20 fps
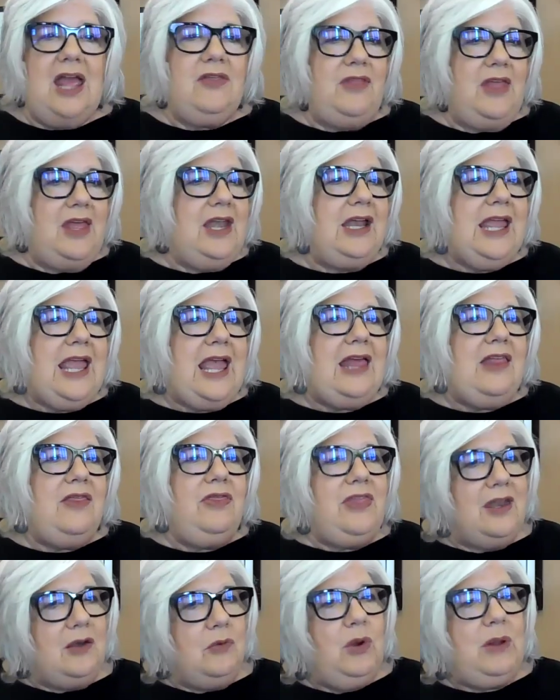And then
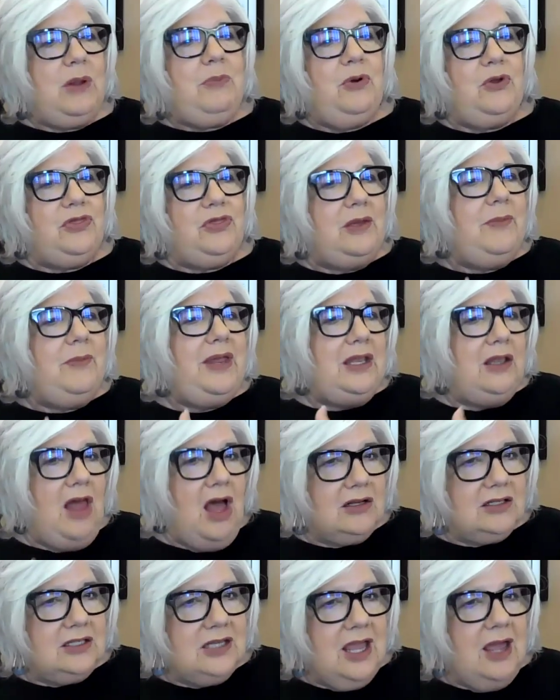again, then we put them in
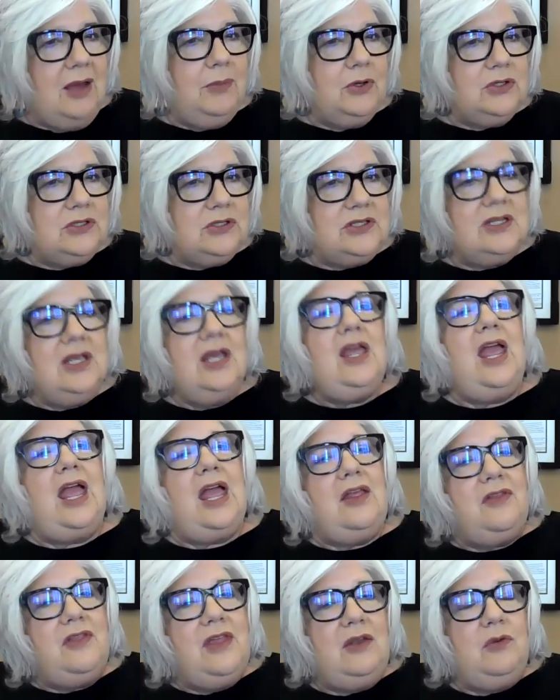locked cupboards,
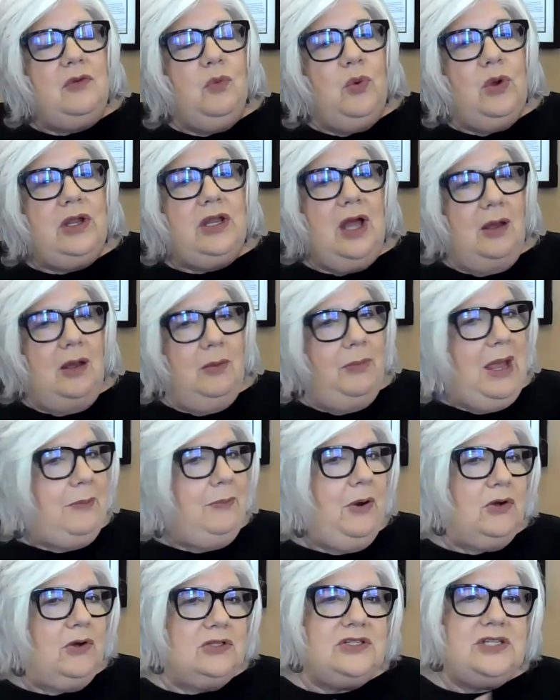and then a
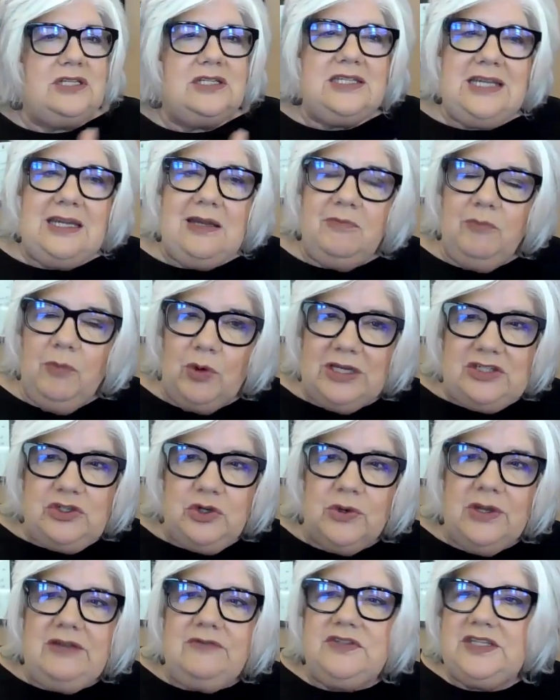bipartisan team
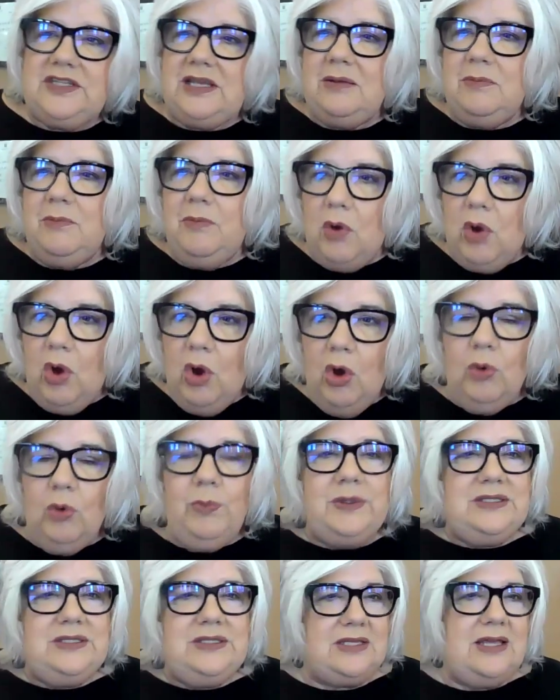retrieves them,
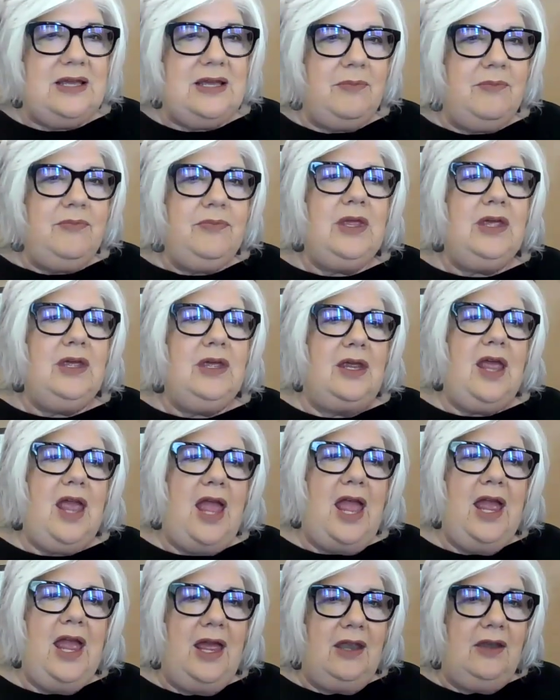opens them,
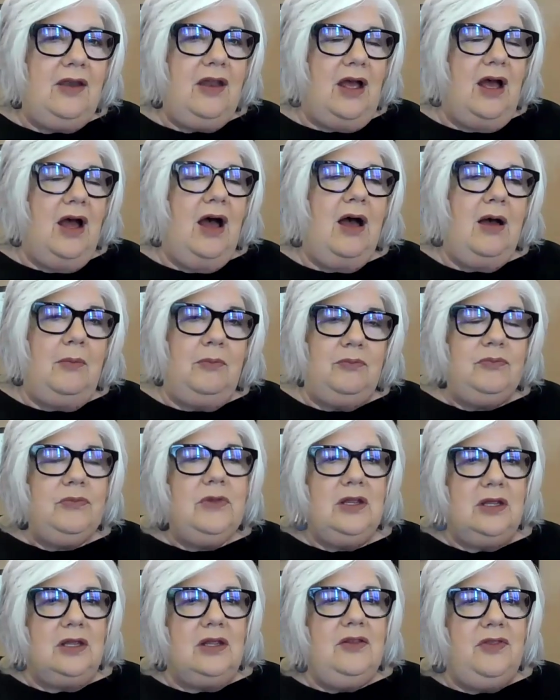and
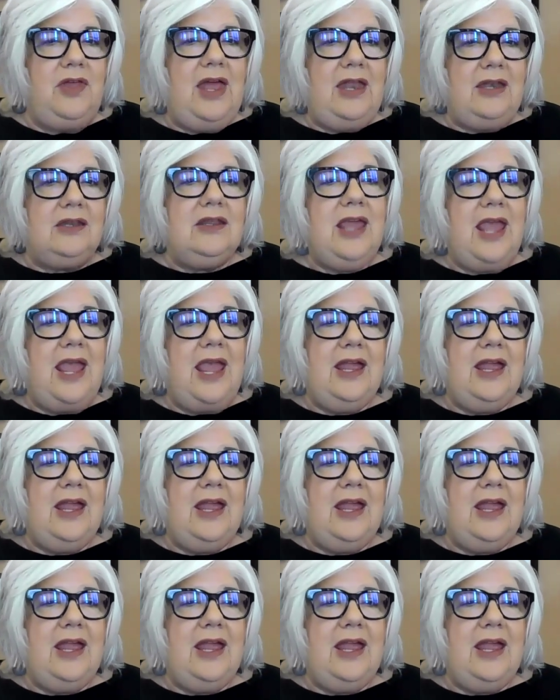then